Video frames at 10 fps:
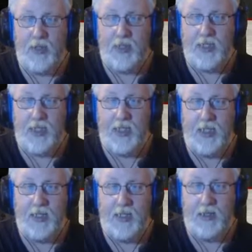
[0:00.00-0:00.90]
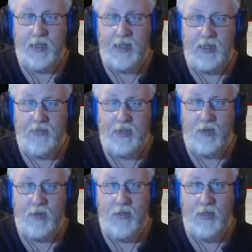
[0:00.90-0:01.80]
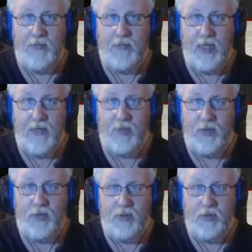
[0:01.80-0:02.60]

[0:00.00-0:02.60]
sync here. Has he forgotten about the 5 ball?